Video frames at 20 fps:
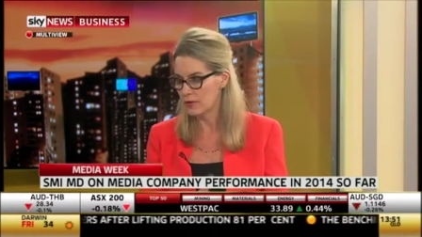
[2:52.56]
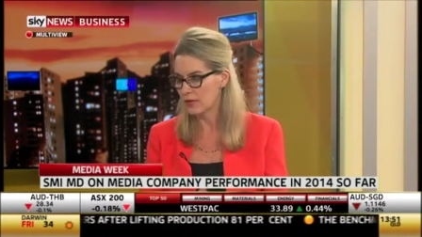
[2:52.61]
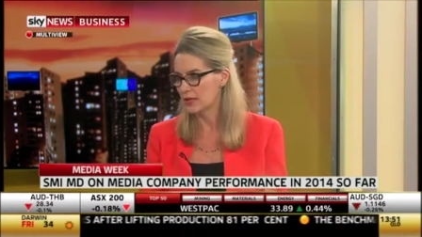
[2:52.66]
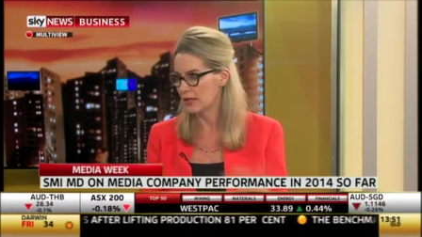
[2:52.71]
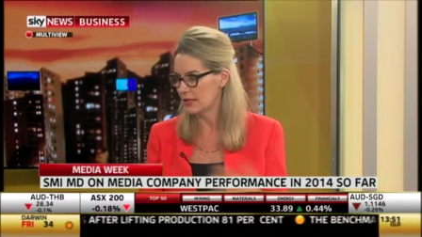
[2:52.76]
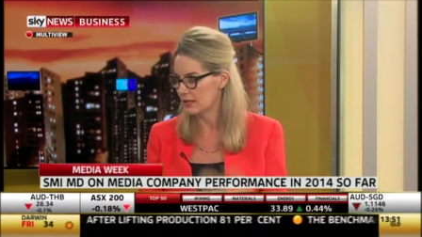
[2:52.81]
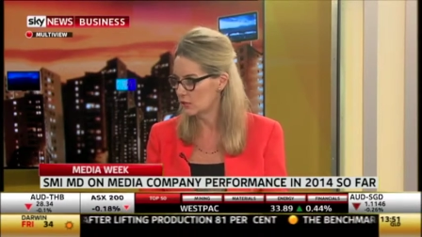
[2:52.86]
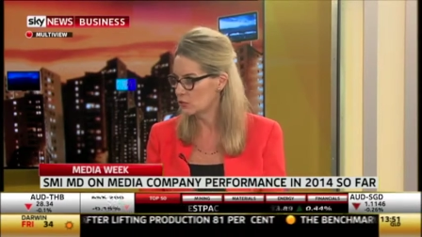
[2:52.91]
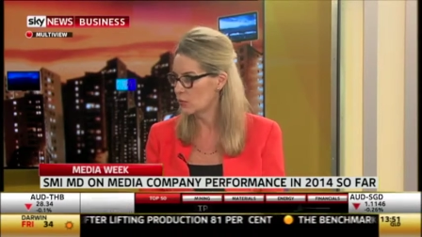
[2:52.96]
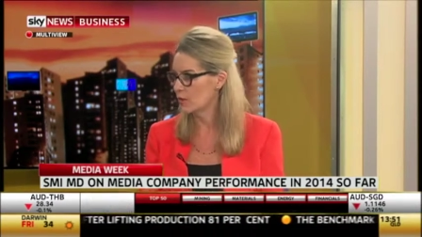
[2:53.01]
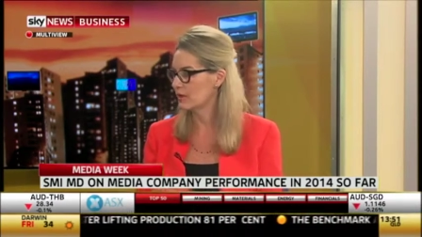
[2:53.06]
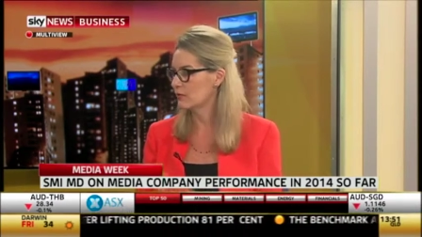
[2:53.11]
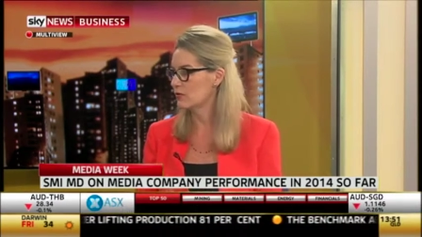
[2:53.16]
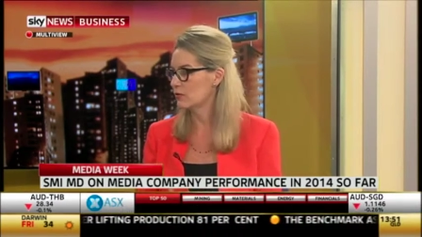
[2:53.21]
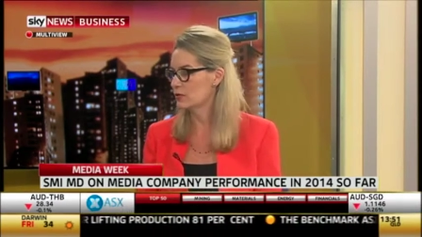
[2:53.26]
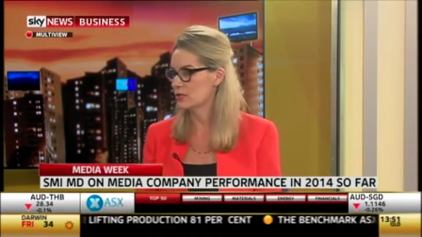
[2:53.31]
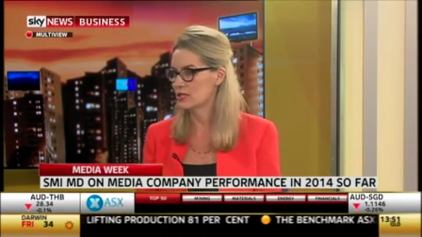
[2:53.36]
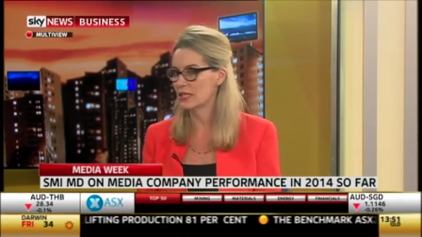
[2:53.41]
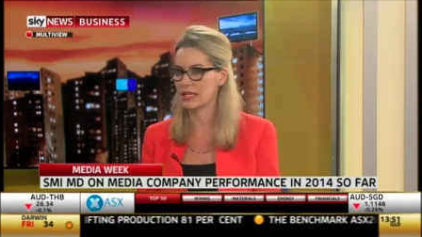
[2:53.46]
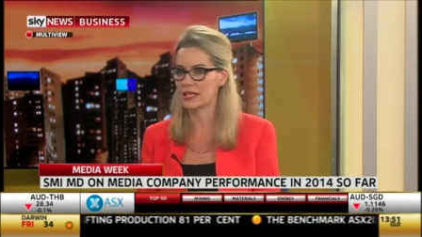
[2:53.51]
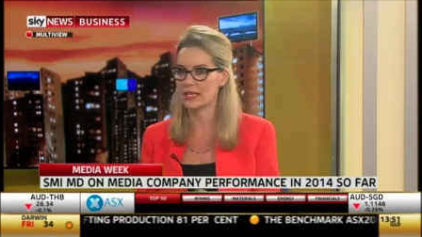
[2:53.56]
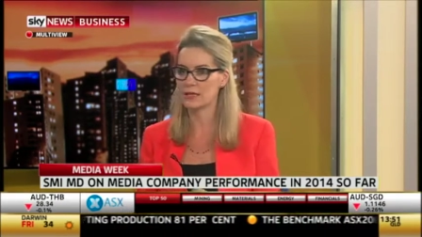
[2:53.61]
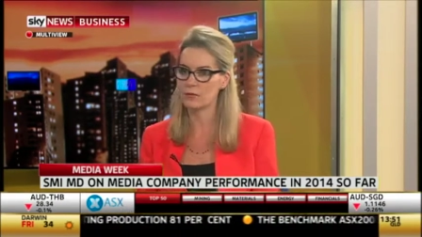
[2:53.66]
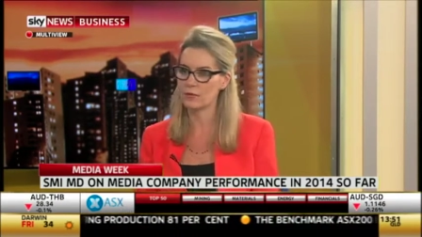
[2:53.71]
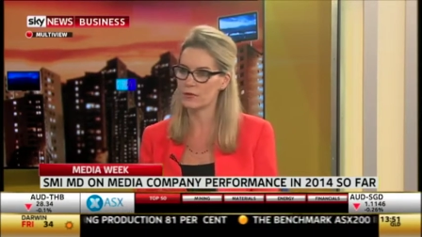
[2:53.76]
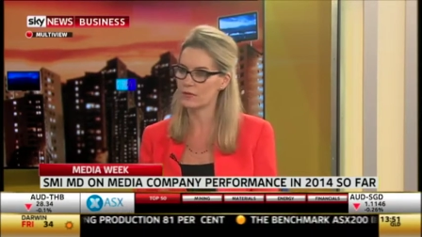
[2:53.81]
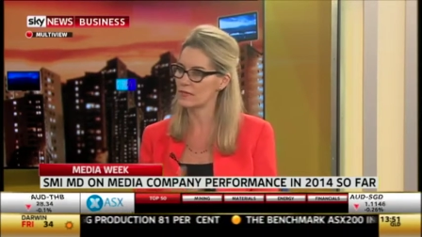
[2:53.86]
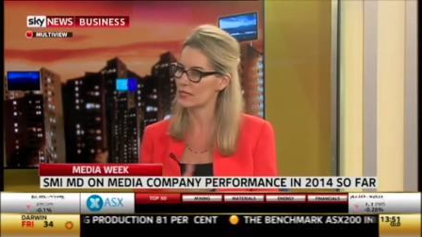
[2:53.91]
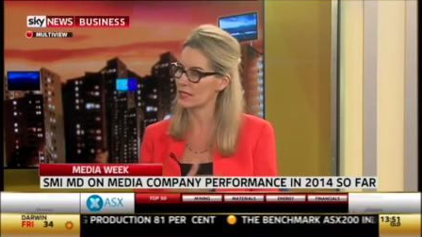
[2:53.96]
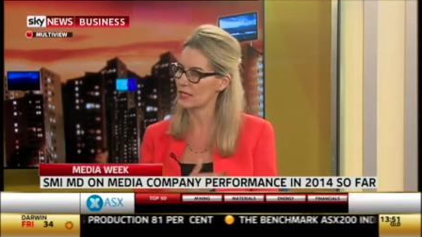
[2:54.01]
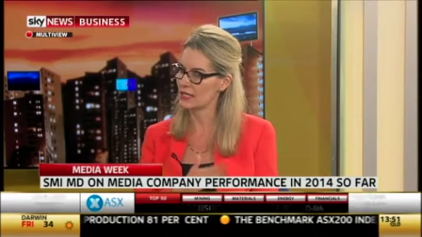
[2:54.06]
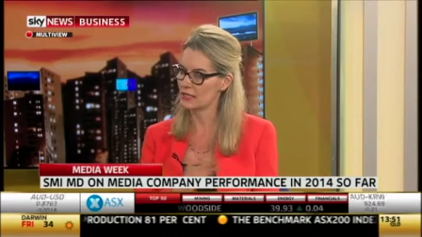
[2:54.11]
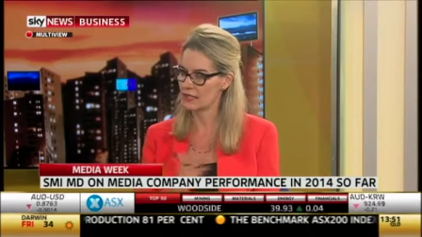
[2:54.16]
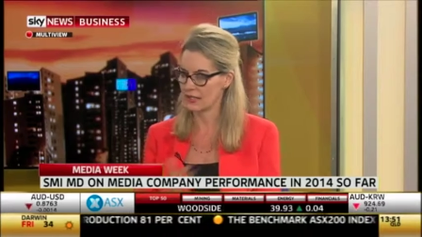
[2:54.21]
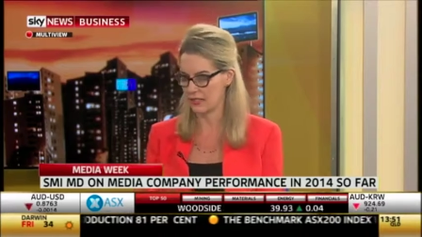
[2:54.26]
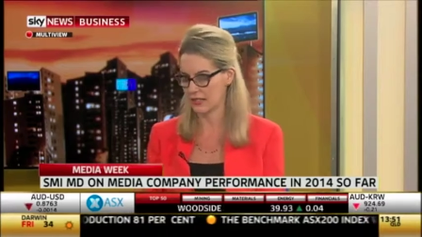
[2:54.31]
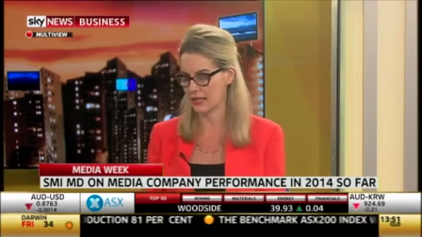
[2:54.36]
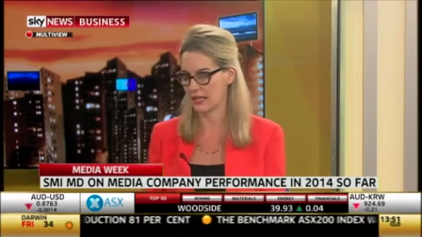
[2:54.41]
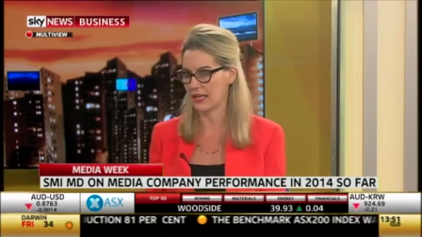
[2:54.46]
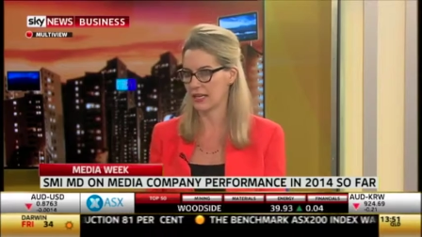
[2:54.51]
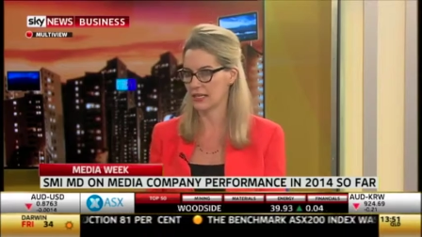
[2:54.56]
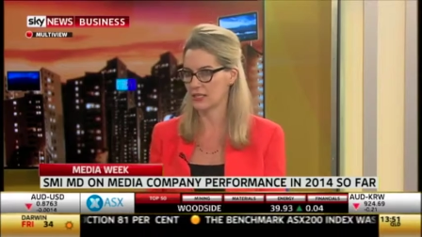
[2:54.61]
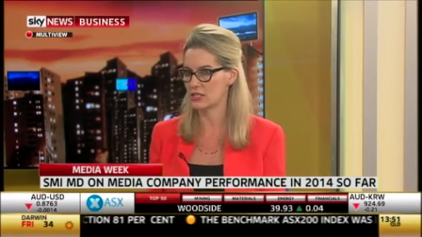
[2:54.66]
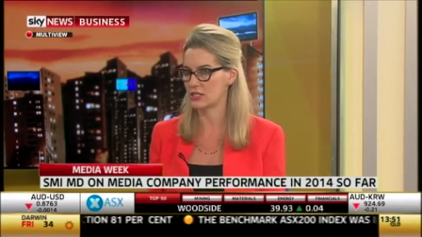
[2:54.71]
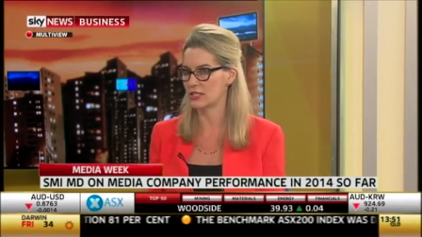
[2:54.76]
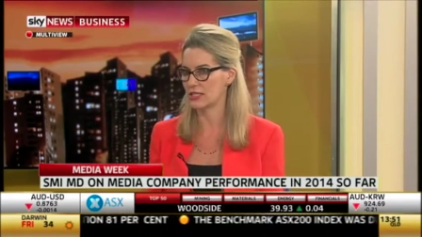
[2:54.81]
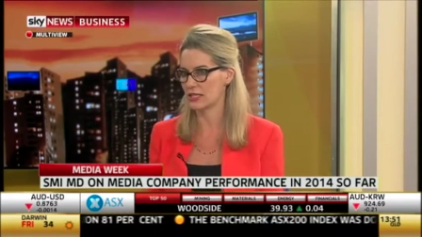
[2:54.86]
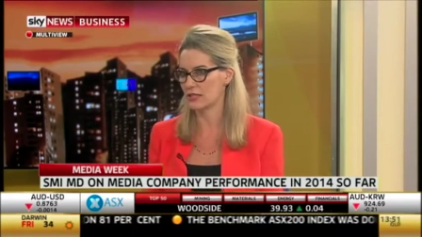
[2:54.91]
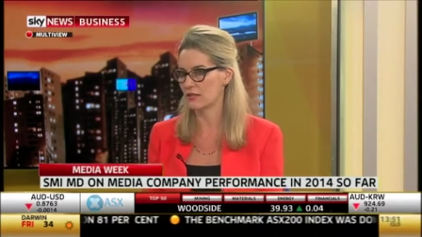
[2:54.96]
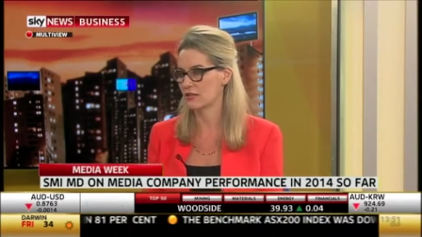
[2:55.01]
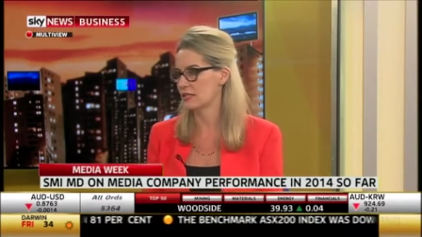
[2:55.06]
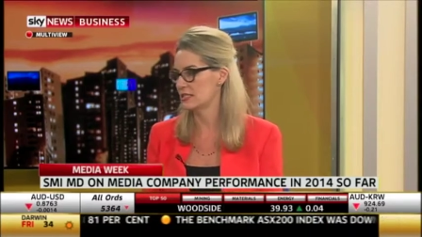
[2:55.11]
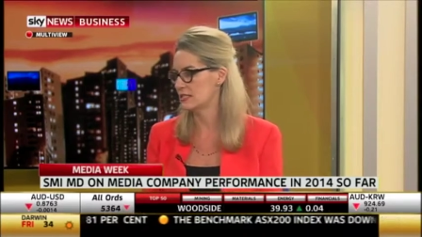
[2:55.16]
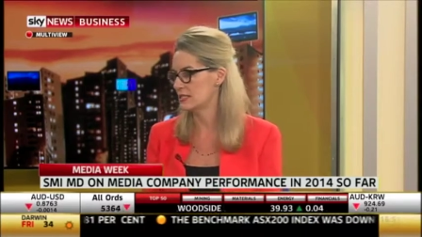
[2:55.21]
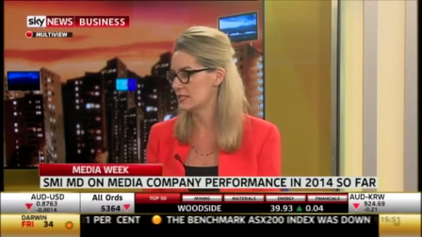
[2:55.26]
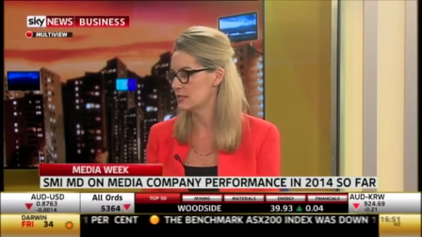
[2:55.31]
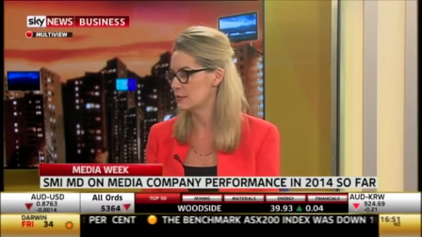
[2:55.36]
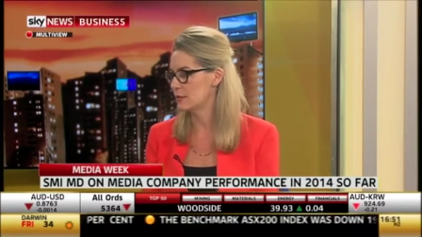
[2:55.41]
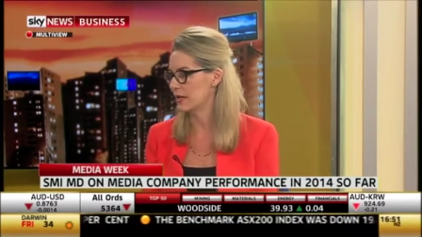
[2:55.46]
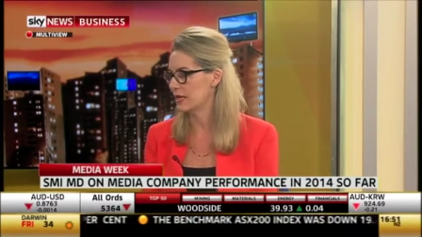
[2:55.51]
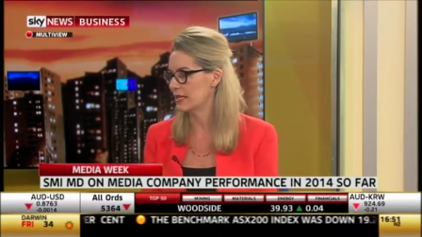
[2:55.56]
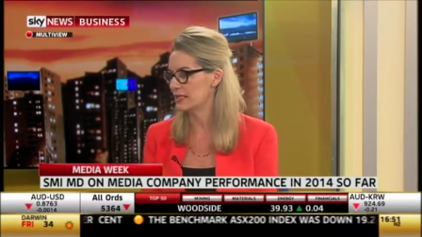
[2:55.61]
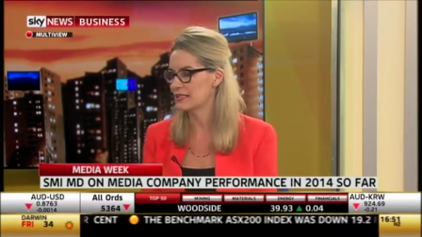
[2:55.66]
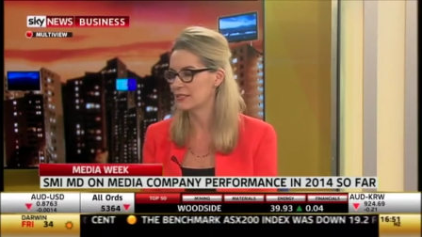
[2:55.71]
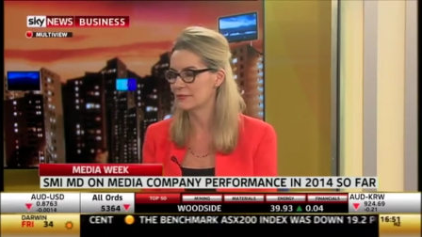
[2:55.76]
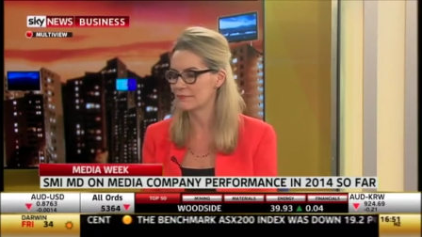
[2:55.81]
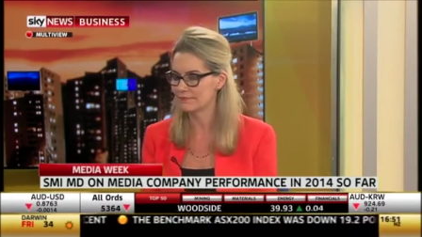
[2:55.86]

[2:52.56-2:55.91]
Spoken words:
in 2014 we've seen a large decrease in spend.